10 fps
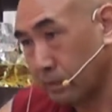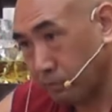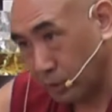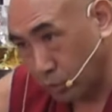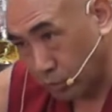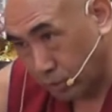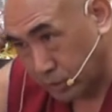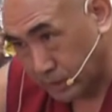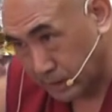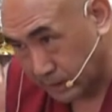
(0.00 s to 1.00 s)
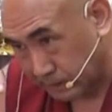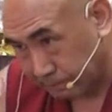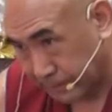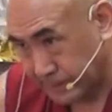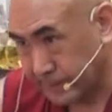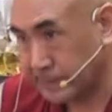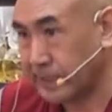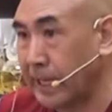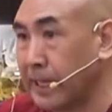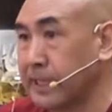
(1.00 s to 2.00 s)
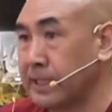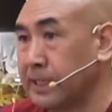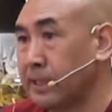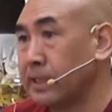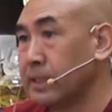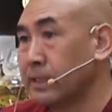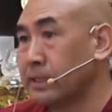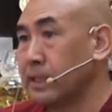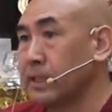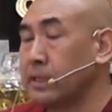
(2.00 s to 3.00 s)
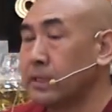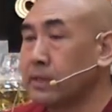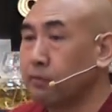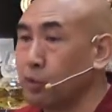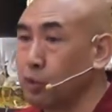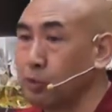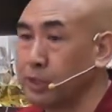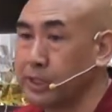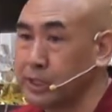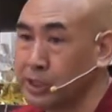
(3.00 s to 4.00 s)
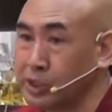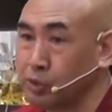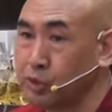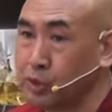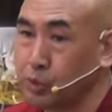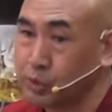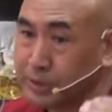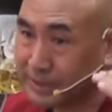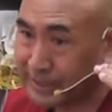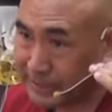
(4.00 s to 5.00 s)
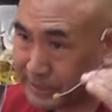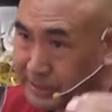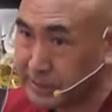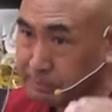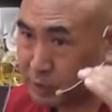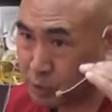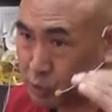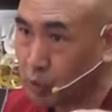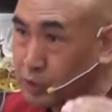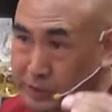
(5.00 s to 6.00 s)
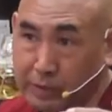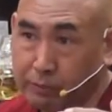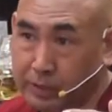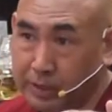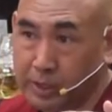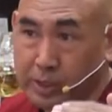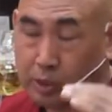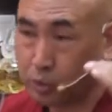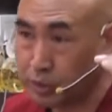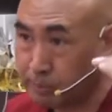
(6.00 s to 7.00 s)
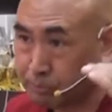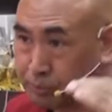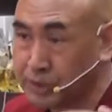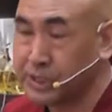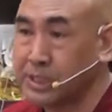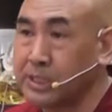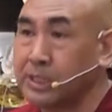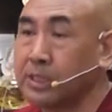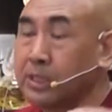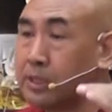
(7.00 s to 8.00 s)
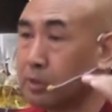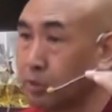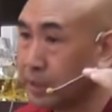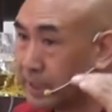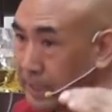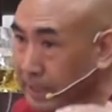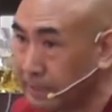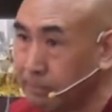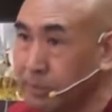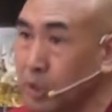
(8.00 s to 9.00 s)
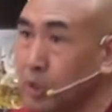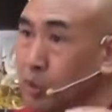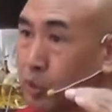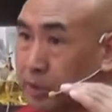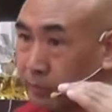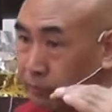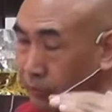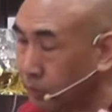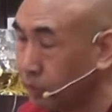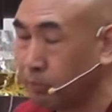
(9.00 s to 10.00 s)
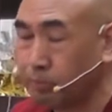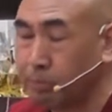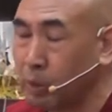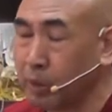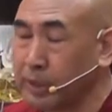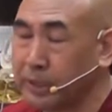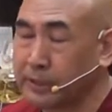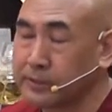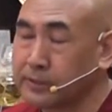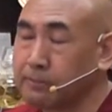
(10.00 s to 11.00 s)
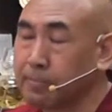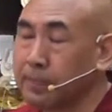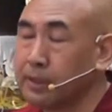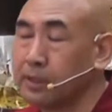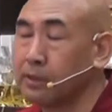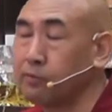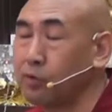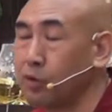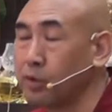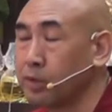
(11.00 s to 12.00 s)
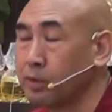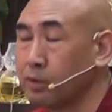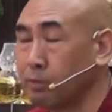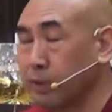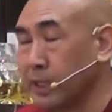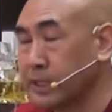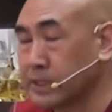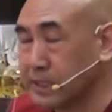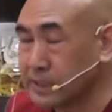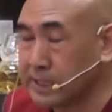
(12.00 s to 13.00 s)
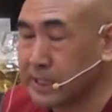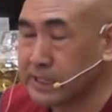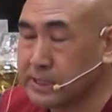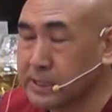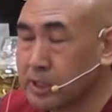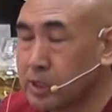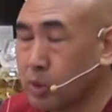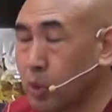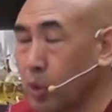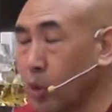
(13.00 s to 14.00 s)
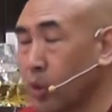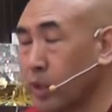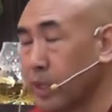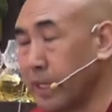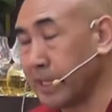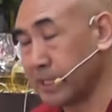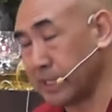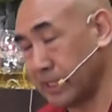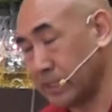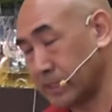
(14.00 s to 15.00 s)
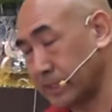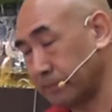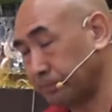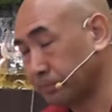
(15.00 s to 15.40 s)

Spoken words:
When you consider the person is ugly, then for you very easy to reduce the attachment towards someone, not the position, not the name, not the, you know, belongings. Therefore, be essenceless or ugliness.